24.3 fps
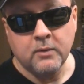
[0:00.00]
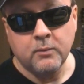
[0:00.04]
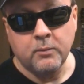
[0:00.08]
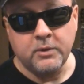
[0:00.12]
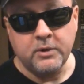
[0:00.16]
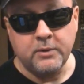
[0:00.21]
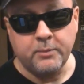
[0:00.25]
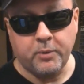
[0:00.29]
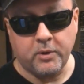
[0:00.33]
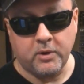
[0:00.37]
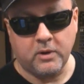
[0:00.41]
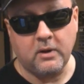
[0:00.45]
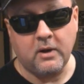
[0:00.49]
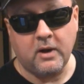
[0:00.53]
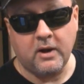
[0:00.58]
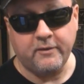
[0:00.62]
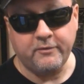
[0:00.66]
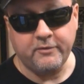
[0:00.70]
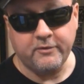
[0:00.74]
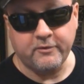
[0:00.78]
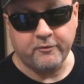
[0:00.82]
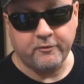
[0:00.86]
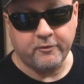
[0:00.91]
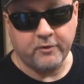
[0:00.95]
When you pull
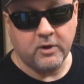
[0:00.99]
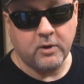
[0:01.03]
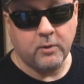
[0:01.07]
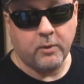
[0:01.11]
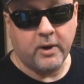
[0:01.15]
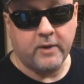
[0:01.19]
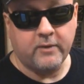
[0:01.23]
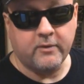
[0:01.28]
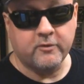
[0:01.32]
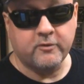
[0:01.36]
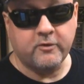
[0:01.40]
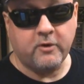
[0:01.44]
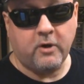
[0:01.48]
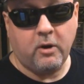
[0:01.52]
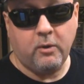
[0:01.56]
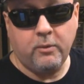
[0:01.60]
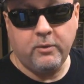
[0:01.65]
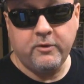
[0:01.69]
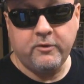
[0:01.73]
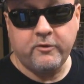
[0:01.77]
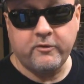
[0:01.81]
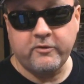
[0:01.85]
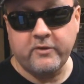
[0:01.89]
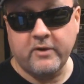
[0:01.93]
off the freeway, there's
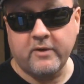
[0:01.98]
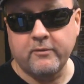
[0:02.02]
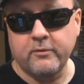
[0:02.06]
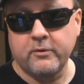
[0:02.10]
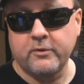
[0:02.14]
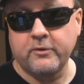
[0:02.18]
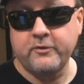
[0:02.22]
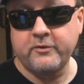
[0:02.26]
always several